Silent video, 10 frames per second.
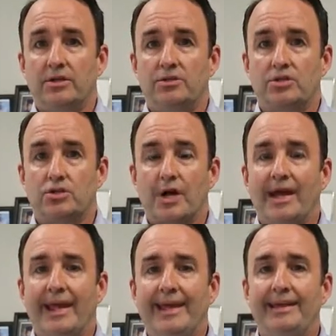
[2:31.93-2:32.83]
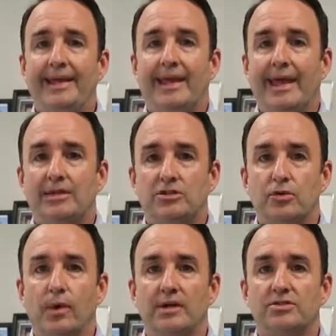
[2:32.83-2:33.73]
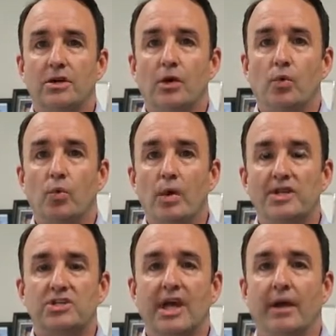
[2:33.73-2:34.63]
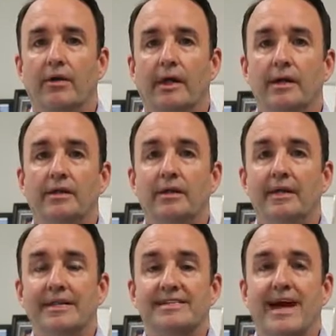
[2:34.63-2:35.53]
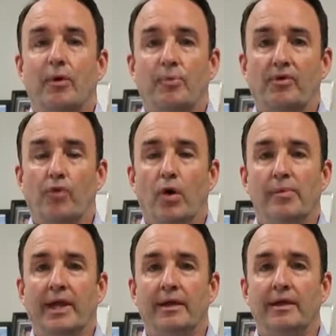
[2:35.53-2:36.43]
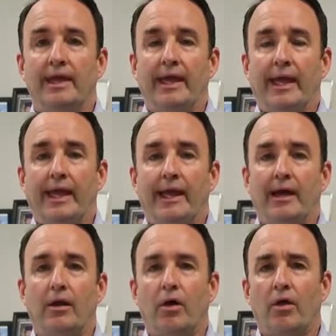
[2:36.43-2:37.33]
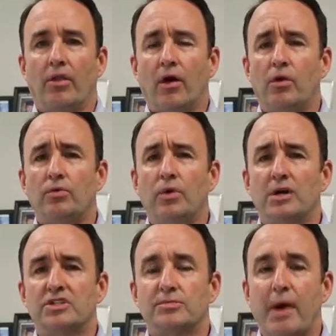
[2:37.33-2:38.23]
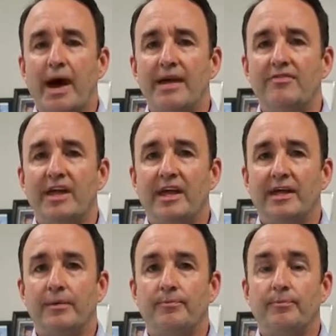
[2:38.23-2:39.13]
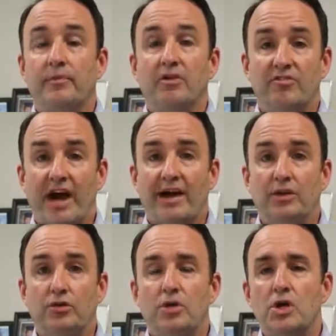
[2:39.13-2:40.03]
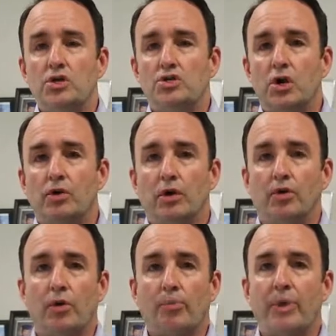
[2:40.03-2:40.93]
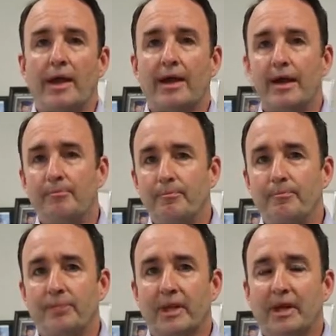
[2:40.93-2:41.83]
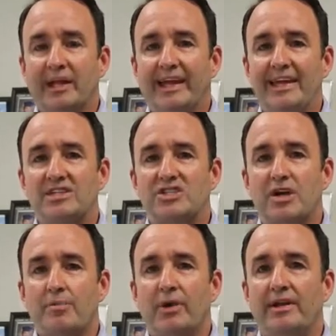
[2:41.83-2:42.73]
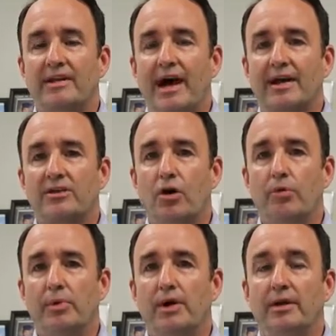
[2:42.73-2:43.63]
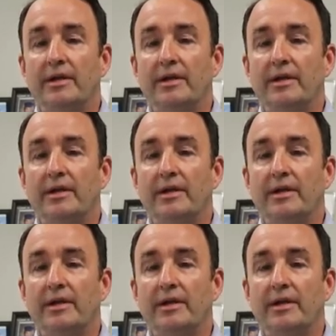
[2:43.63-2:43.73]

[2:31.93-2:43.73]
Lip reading: to try to indicate to us which area is outperforming. And although SPY-V value showed a little pickup late summer into October,